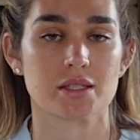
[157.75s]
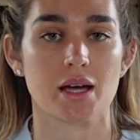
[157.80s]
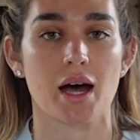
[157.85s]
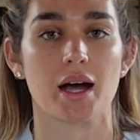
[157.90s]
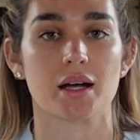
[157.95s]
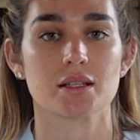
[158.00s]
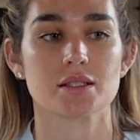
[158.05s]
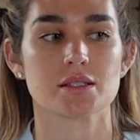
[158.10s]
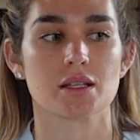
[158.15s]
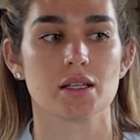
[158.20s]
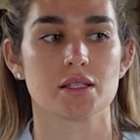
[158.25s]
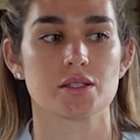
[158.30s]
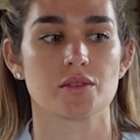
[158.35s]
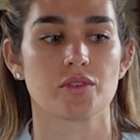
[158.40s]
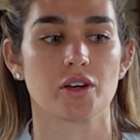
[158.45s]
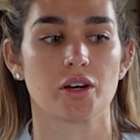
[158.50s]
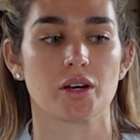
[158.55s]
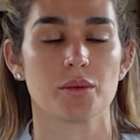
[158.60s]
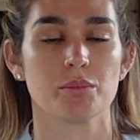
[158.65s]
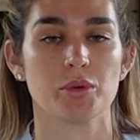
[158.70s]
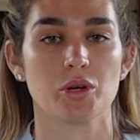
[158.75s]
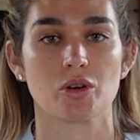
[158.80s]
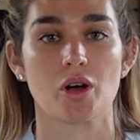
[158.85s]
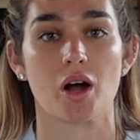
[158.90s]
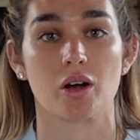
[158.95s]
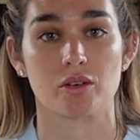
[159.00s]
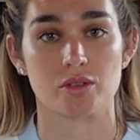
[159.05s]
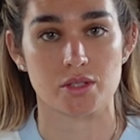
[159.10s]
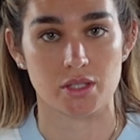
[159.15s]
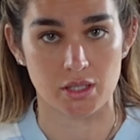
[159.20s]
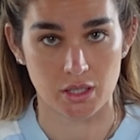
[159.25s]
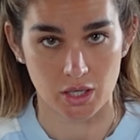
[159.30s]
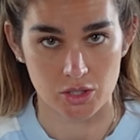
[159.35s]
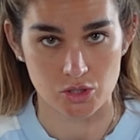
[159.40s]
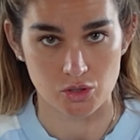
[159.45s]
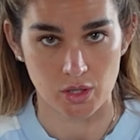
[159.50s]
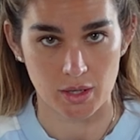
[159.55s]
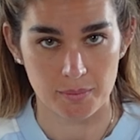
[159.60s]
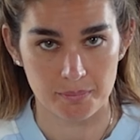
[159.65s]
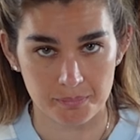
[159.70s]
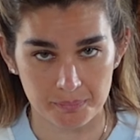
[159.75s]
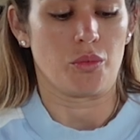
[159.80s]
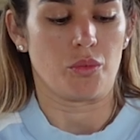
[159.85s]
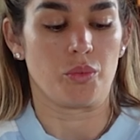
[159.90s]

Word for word: tax. It's a very bureaucracy country.